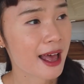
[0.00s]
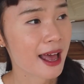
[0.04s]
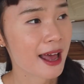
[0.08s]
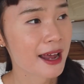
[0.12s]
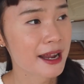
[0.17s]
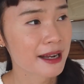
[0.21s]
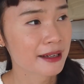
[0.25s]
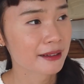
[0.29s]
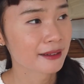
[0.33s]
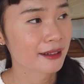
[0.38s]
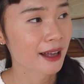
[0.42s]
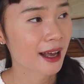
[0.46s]

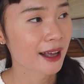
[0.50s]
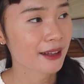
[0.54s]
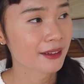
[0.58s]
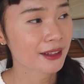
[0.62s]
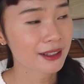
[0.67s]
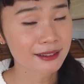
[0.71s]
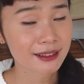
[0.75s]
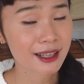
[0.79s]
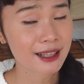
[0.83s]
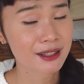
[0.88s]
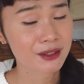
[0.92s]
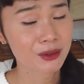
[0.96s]
And I
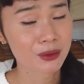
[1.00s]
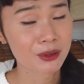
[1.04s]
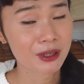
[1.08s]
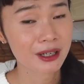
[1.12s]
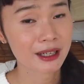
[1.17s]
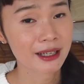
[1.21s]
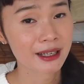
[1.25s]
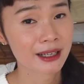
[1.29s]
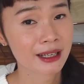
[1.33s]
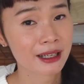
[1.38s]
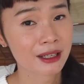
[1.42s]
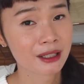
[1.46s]
think that's
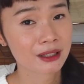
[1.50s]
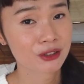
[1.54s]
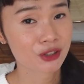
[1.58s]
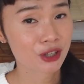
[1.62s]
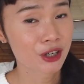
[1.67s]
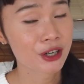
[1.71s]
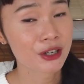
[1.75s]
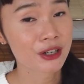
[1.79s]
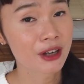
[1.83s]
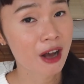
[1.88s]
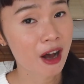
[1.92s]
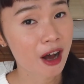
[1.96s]
really
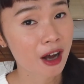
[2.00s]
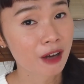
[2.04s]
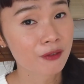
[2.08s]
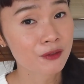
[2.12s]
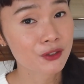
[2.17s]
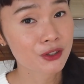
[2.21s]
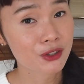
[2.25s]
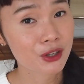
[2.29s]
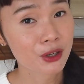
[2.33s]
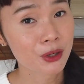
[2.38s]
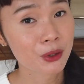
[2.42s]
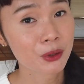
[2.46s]
turned
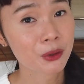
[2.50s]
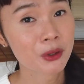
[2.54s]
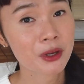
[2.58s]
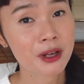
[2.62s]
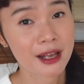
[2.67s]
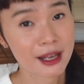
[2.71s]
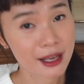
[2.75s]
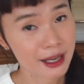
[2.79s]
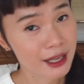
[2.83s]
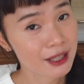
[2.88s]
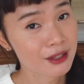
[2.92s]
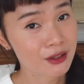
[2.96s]
off. So
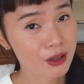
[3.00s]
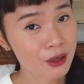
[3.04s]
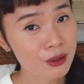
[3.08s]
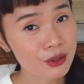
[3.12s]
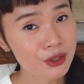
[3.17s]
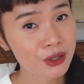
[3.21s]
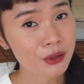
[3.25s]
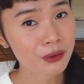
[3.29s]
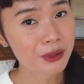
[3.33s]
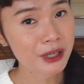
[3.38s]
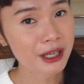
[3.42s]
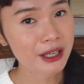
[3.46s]
it's
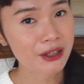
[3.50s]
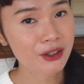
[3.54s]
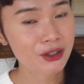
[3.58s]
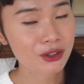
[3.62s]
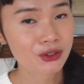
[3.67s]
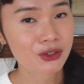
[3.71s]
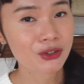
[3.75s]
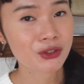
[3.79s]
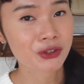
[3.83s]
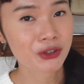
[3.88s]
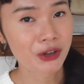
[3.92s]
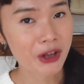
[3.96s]
also really
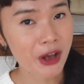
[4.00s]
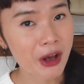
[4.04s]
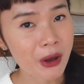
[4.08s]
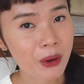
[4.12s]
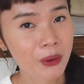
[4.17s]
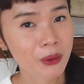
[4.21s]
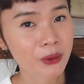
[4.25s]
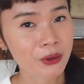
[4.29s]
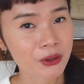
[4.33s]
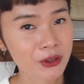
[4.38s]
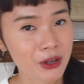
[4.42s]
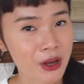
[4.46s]
good to
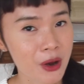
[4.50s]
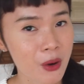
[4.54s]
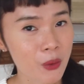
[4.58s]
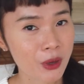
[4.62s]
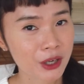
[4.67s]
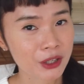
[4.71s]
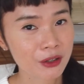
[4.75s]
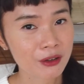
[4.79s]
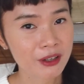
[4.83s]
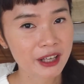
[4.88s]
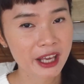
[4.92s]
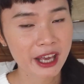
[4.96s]
know,
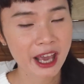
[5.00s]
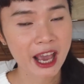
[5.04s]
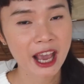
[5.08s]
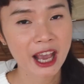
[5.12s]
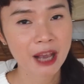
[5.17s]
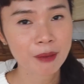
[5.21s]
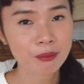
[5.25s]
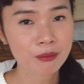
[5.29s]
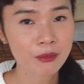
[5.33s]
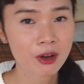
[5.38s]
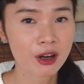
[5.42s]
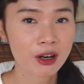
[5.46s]
when you
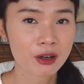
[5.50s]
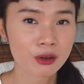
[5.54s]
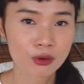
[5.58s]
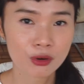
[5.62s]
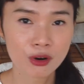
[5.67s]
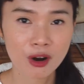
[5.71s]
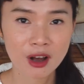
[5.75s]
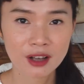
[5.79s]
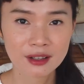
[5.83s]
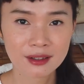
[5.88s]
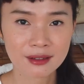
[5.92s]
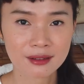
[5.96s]
came
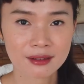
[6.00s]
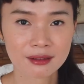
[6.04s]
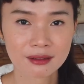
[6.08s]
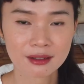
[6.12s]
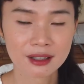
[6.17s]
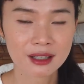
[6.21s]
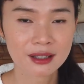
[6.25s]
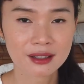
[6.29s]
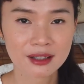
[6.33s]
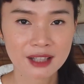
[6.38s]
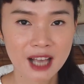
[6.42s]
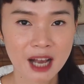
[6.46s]
across
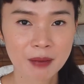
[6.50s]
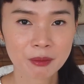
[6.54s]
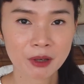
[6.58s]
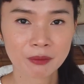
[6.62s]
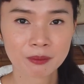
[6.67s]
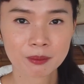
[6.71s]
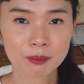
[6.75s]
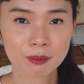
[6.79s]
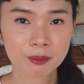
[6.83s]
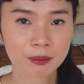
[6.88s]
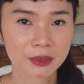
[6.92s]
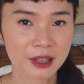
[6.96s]
this type
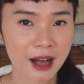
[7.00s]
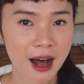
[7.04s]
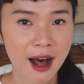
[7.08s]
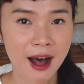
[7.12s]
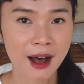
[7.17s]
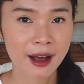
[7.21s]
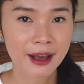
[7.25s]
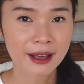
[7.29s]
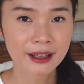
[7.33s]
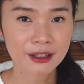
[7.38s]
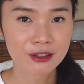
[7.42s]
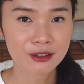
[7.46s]
of
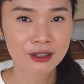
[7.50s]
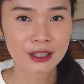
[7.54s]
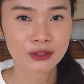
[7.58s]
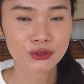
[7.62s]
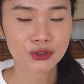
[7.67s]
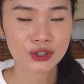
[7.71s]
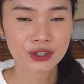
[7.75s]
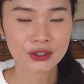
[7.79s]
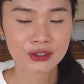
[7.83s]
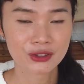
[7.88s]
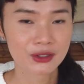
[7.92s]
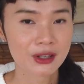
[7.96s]
guy, you can
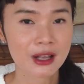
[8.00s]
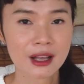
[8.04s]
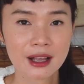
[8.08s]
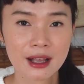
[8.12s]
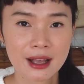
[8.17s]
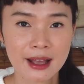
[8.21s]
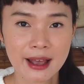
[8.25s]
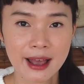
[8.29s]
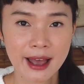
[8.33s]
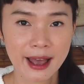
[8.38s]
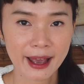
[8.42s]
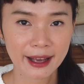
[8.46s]
just
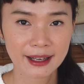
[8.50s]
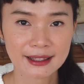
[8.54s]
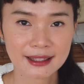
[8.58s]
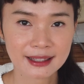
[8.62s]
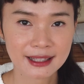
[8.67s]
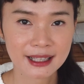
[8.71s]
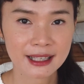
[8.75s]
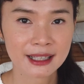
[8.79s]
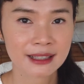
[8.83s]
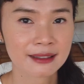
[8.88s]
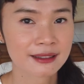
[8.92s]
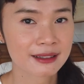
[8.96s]

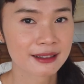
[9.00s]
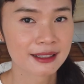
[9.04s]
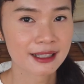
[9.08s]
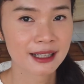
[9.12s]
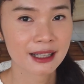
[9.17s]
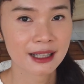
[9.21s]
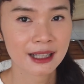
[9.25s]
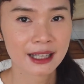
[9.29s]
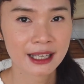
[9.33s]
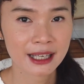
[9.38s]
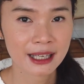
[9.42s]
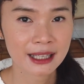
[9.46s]
exit,
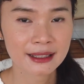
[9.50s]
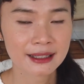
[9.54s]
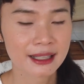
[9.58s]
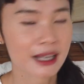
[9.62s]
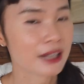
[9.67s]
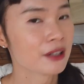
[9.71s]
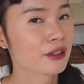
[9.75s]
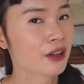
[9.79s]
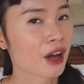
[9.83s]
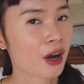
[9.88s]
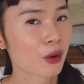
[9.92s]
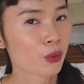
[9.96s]
delete,
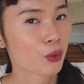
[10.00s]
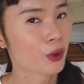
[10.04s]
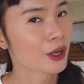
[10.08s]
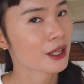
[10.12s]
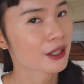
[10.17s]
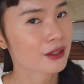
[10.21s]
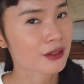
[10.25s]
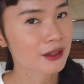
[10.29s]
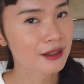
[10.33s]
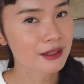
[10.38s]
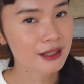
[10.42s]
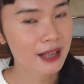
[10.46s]
and not
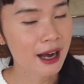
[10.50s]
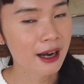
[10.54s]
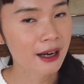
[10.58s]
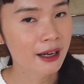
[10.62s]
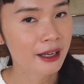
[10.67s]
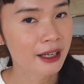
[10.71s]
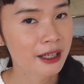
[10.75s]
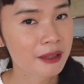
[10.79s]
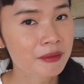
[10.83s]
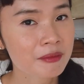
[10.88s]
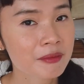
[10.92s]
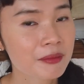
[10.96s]
waste your
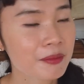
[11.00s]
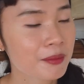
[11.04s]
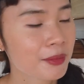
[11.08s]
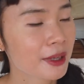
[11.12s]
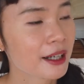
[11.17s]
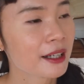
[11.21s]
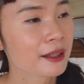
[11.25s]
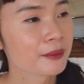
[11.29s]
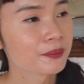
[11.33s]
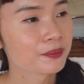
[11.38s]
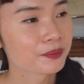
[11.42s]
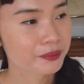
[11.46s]
time.
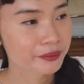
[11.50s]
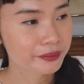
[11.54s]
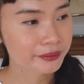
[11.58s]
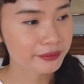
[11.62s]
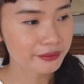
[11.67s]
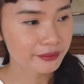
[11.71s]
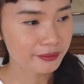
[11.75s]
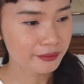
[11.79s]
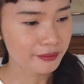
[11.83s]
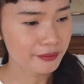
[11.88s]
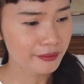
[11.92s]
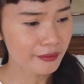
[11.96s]
But
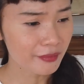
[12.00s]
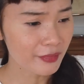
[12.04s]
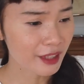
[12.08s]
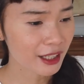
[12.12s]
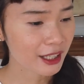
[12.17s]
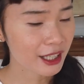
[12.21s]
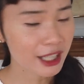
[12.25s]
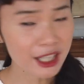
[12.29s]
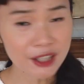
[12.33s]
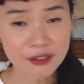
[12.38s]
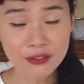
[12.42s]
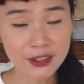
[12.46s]

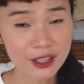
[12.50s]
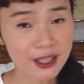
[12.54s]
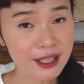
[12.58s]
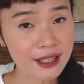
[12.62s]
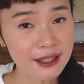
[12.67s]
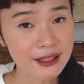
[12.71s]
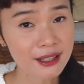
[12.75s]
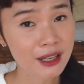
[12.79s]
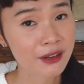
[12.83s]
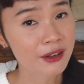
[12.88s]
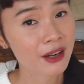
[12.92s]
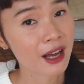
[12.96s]
if
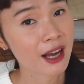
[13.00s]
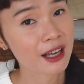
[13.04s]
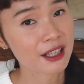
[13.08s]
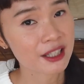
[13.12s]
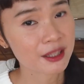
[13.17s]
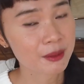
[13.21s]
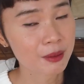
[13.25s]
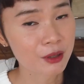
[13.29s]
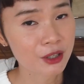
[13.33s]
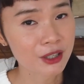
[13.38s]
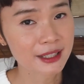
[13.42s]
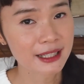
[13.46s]
he's a
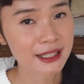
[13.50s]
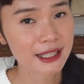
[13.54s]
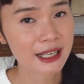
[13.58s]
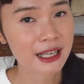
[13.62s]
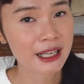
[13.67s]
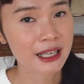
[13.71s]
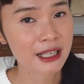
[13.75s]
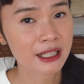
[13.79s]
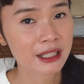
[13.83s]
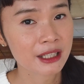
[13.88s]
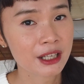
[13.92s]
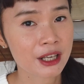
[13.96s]
nice
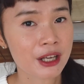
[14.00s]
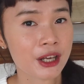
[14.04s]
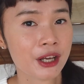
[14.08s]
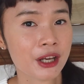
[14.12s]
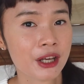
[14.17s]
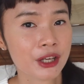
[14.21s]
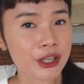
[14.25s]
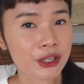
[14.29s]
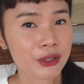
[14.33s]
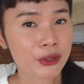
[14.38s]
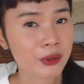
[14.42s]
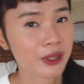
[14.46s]
person,
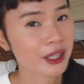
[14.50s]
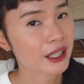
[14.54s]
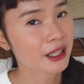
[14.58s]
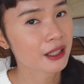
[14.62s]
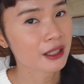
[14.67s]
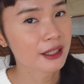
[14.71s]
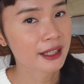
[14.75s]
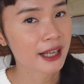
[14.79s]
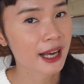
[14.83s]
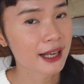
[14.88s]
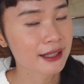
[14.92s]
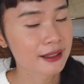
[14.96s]
you really
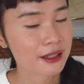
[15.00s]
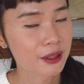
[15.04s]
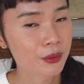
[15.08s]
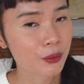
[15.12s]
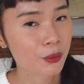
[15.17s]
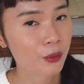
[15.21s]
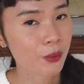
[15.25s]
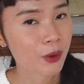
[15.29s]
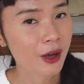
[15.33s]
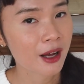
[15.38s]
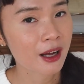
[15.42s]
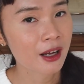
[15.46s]
connected
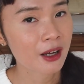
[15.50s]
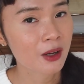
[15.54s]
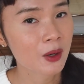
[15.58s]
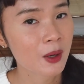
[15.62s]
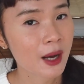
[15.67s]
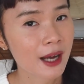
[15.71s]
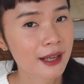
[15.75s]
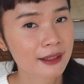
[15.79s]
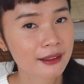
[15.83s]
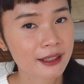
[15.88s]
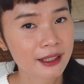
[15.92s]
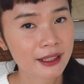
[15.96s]
well,
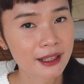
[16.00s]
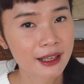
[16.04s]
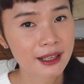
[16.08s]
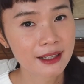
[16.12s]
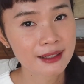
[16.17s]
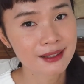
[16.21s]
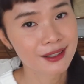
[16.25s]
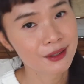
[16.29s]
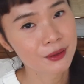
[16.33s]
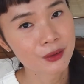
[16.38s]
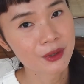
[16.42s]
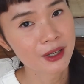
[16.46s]
I think
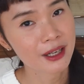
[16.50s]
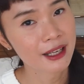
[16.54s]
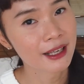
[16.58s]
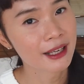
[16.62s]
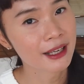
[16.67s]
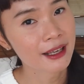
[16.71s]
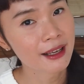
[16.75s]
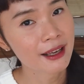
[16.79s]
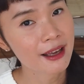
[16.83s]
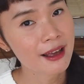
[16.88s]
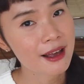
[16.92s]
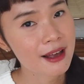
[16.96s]
it's
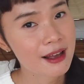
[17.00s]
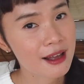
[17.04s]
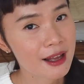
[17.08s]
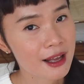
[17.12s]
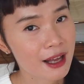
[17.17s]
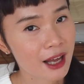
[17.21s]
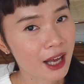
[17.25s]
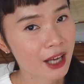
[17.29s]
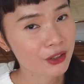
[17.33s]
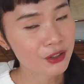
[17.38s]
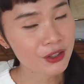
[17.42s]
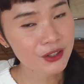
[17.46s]
really
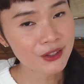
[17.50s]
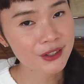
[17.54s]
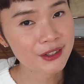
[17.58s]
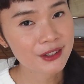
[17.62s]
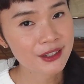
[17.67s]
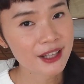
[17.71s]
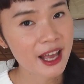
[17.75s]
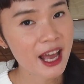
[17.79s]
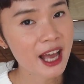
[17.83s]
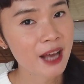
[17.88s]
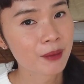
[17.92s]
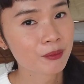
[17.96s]
a good
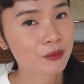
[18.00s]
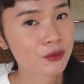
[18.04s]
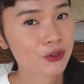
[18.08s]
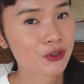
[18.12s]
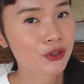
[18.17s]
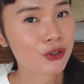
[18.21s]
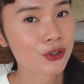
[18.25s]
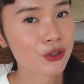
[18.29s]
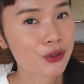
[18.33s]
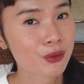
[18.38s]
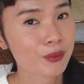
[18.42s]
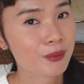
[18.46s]
step
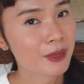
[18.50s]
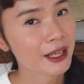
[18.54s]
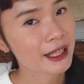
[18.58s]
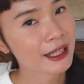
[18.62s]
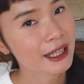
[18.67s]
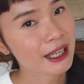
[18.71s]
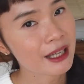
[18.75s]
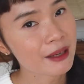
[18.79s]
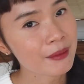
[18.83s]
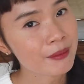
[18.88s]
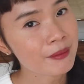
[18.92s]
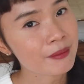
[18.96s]
to
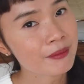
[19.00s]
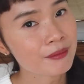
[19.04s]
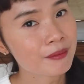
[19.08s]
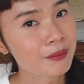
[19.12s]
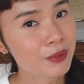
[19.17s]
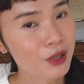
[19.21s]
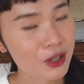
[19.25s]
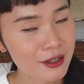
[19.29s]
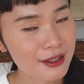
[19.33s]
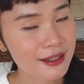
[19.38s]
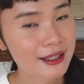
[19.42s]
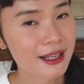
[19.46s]
meet in
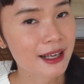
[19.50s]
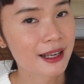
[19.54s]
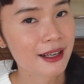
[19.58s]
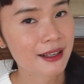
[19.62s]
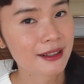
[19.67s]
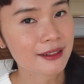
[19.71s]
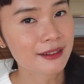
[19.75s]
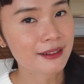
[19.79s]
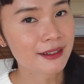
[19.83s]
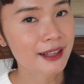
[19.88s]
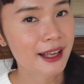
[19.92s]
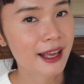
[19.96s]

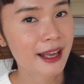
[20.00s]
person.